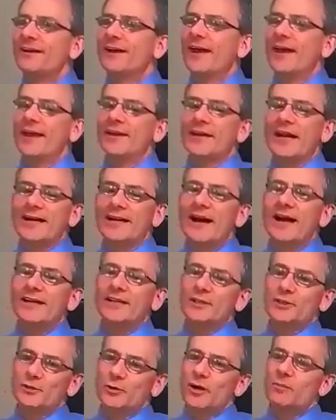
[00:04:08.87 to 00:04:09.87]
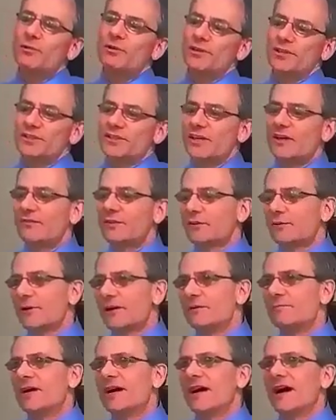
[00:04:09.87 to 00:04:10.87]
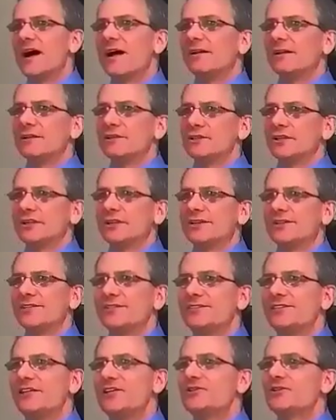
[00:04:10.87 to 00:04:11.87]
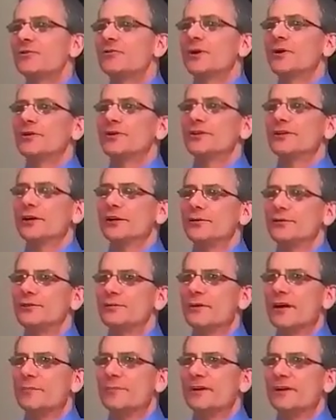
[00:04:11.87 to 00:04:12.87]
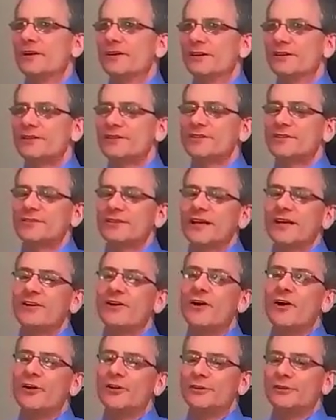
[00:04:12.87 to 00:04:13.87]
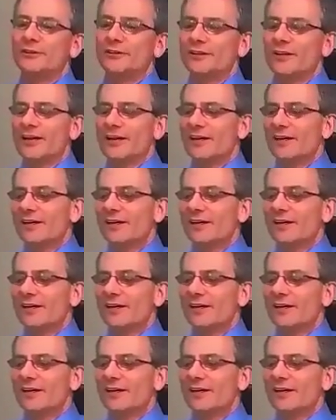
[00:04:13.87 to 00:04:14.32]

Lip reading: and I got in trouble in 7th grade biology. Teacher wrote a note to my parents, and they called her,